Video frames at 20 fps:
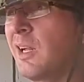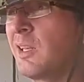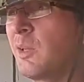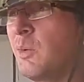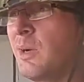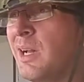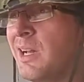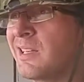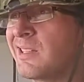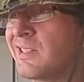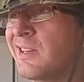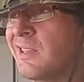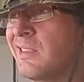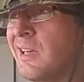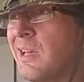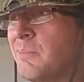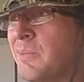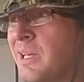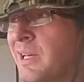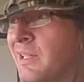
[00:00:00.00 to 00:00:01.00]
don't know why I said
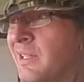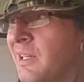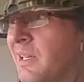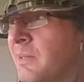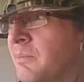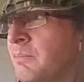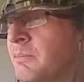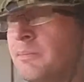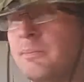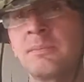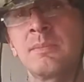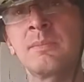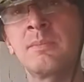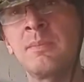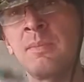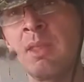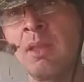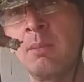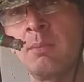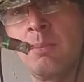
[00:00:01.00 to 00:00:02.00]
that, but I did.
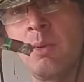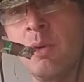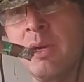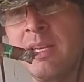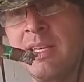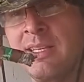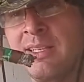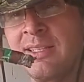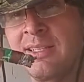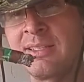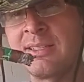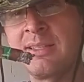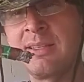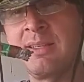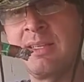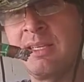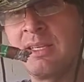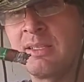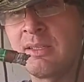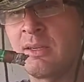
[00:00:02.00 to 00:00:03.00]
The point is,
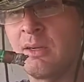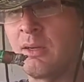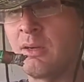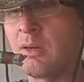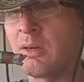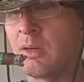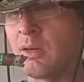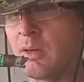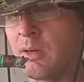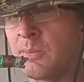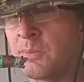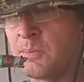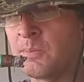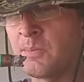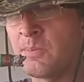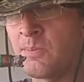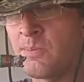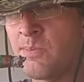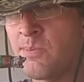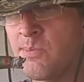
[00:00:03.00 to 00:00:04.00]
these are
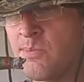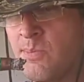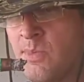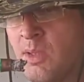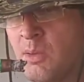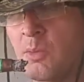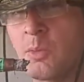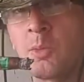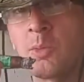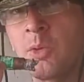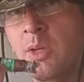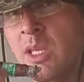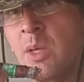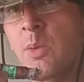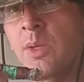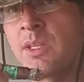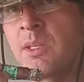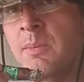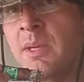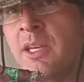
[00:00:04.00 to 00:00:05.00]

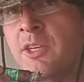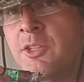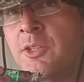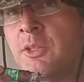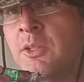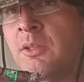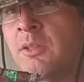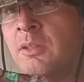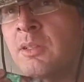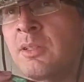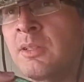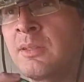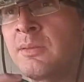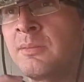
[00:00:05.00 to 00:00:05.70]
really one-dimensional.